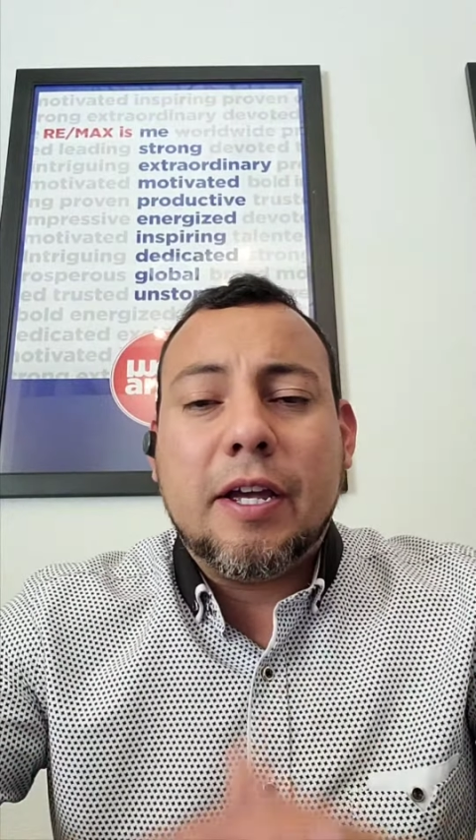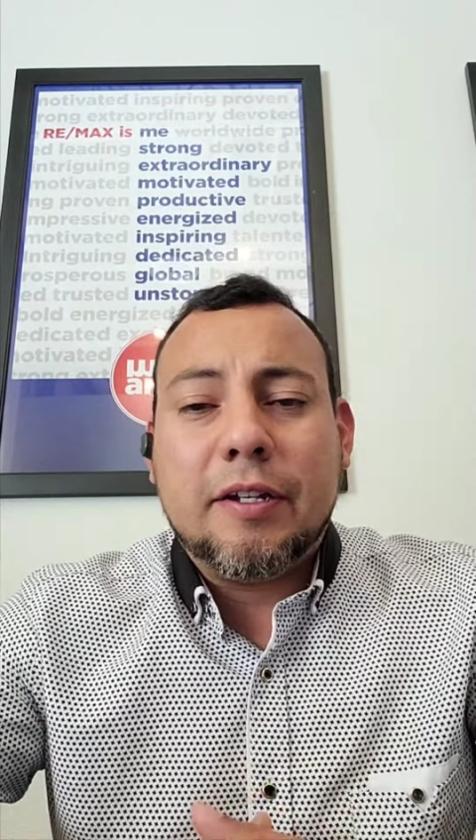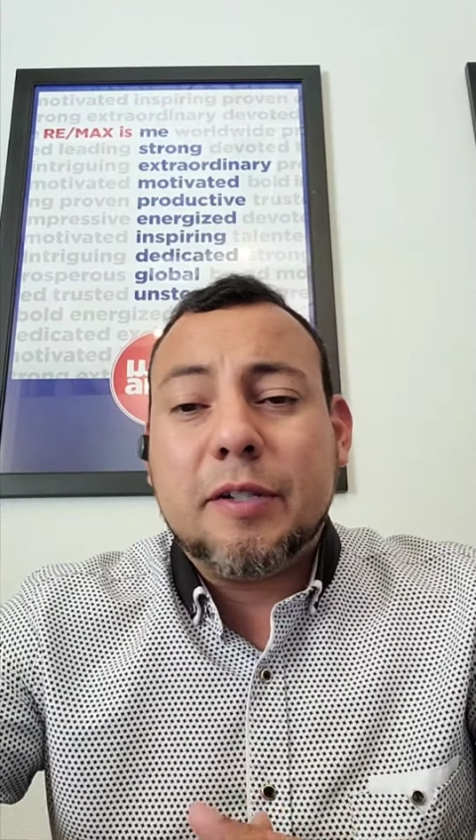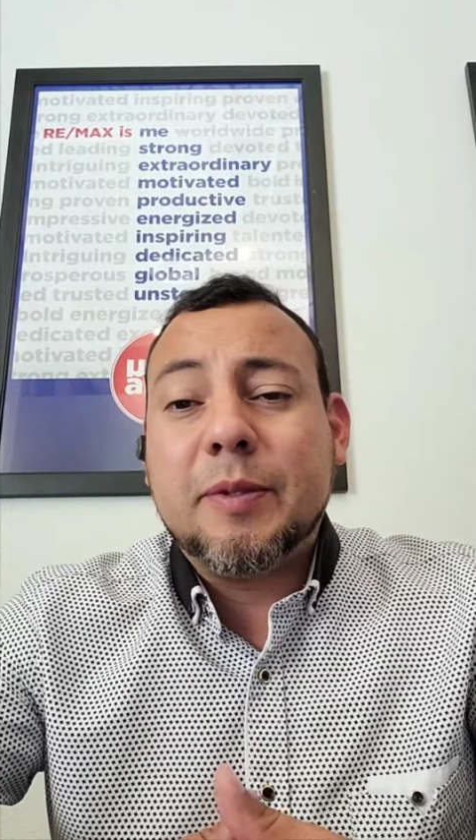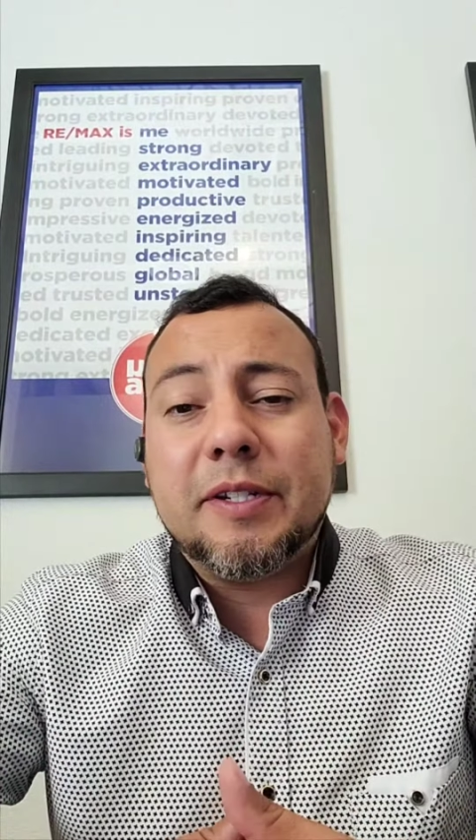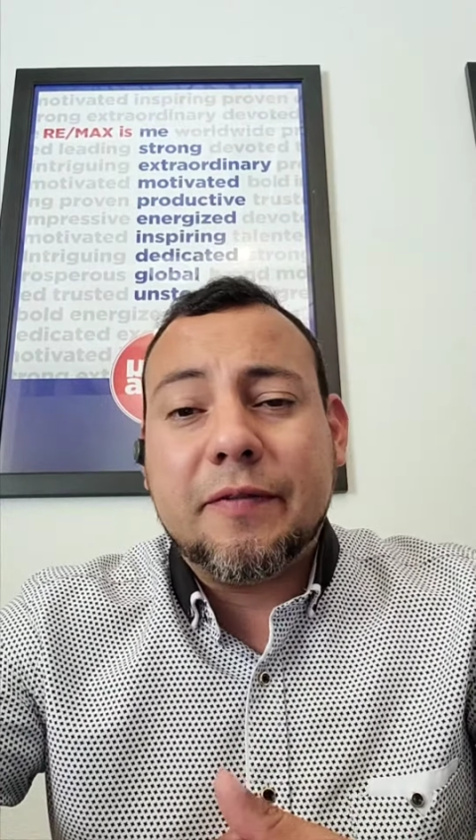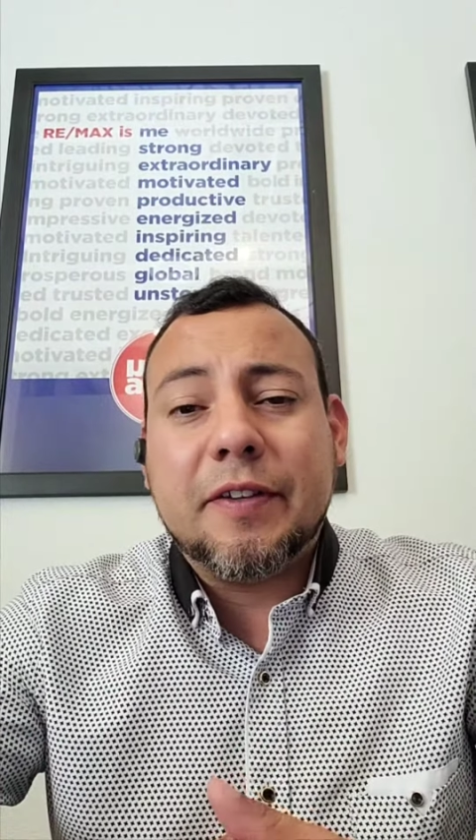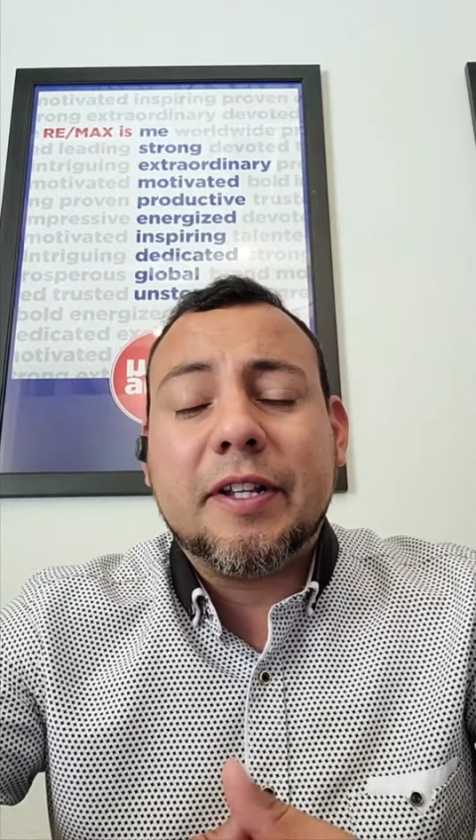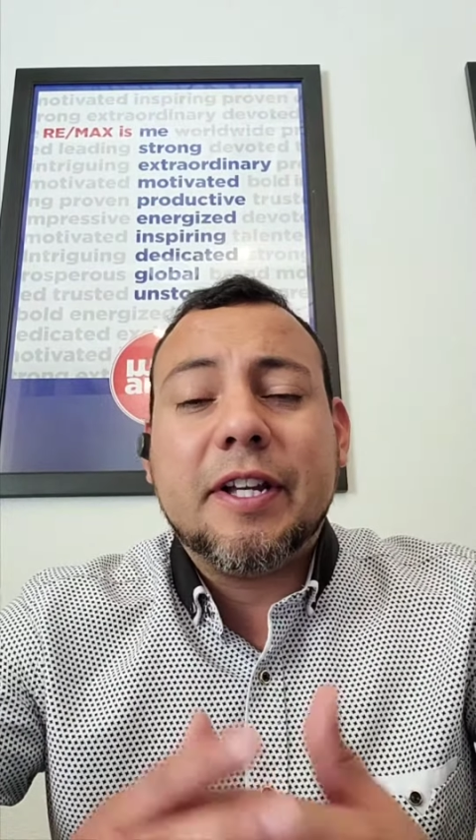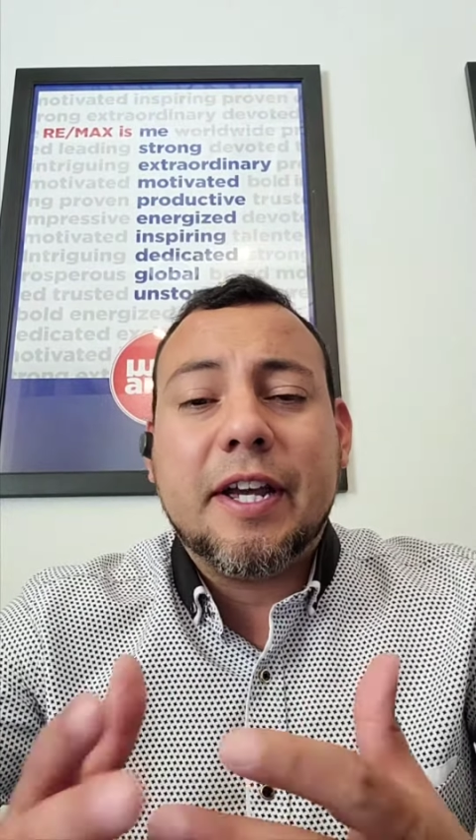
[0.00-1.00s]
and
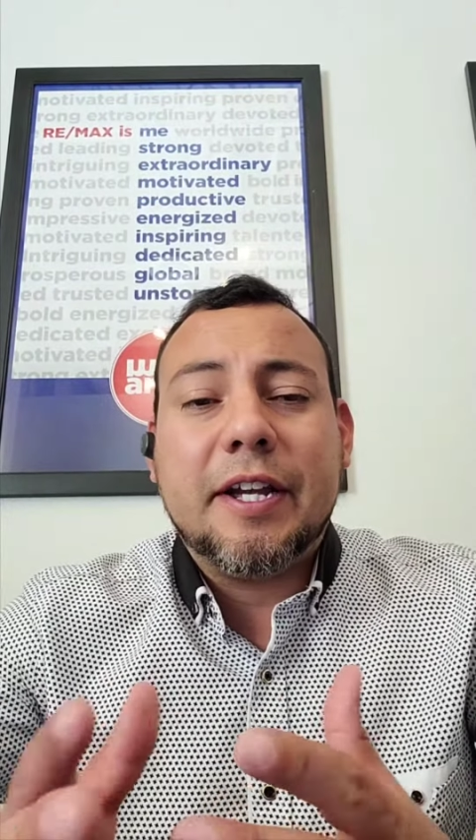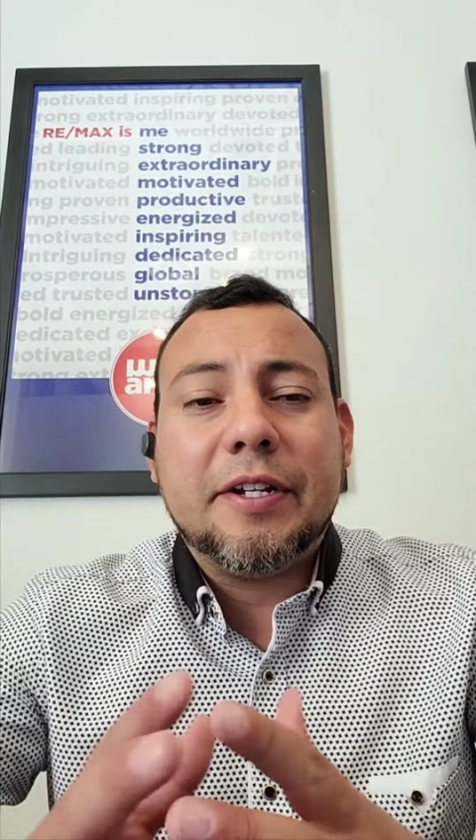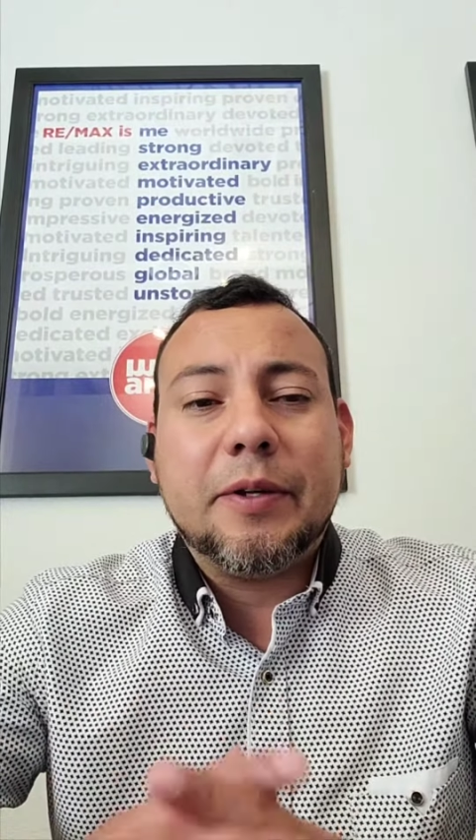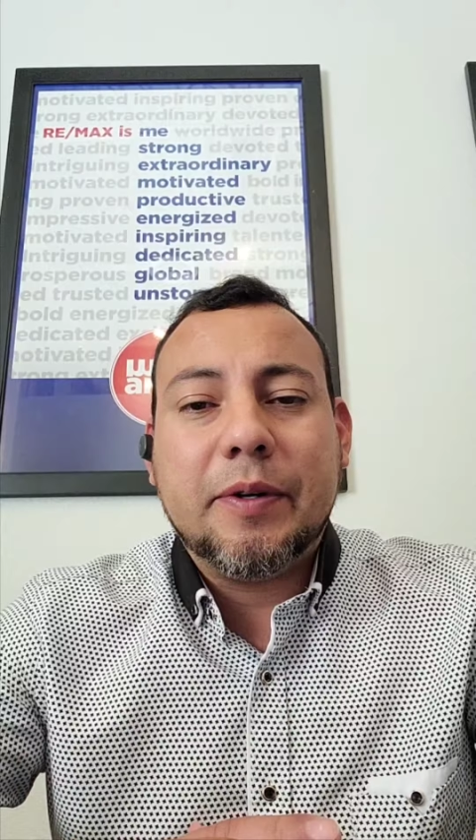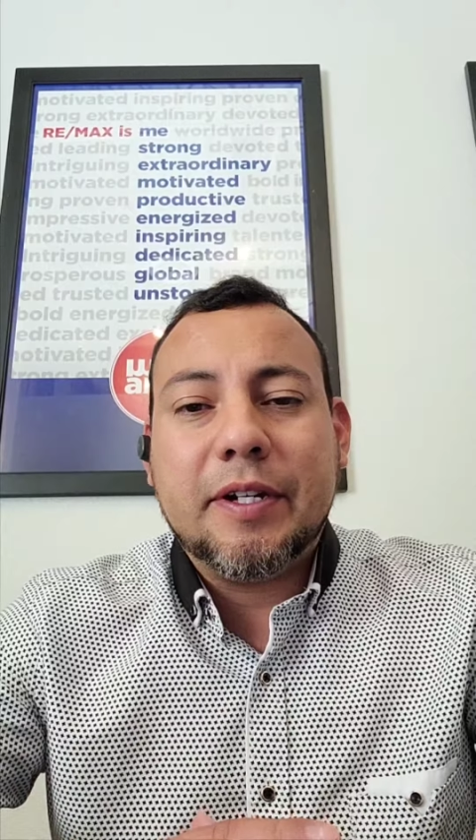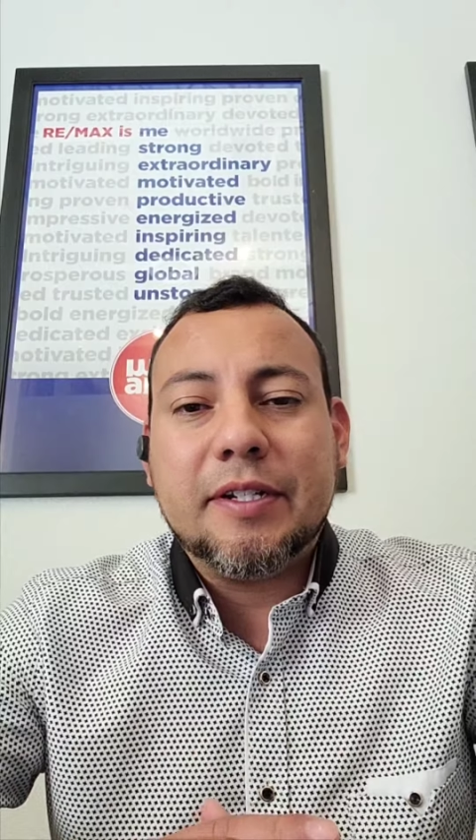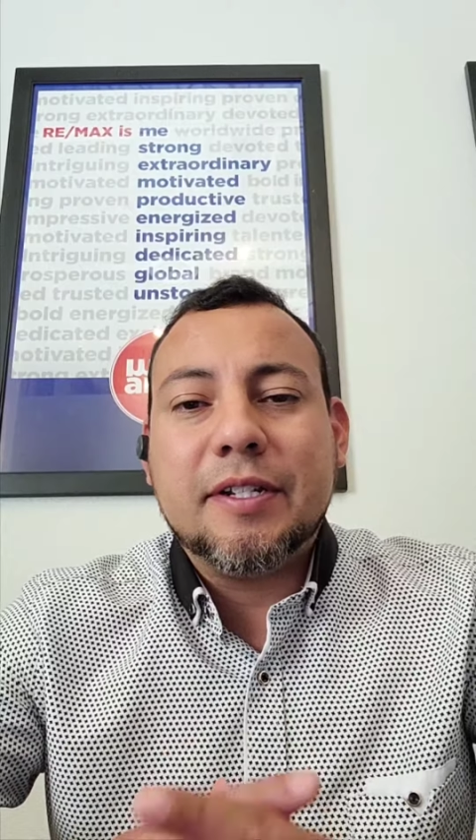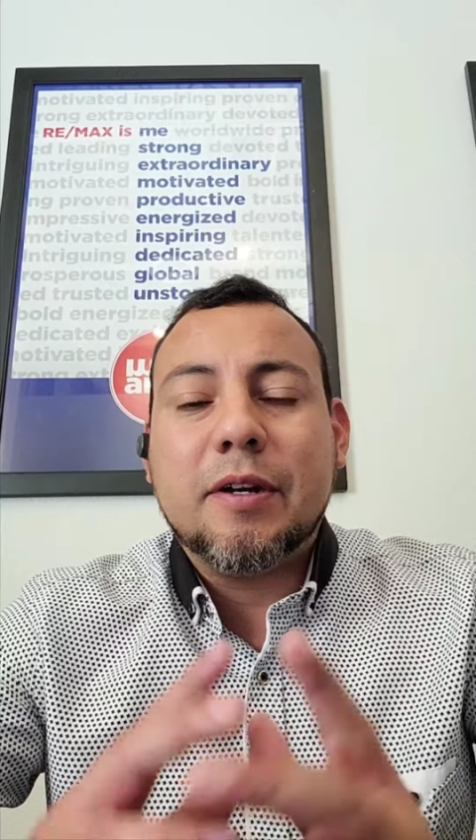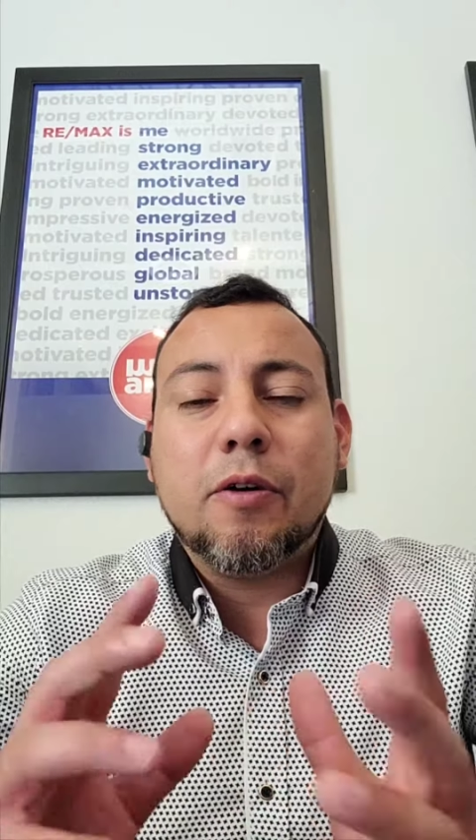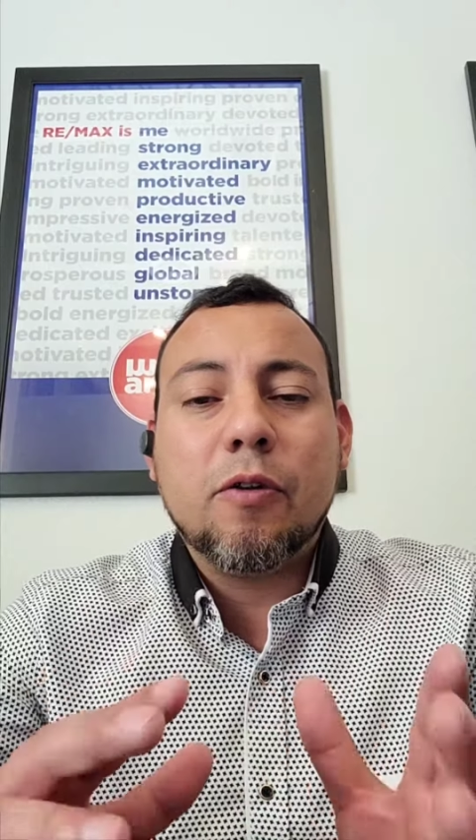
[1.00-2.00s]
specifically HOAs,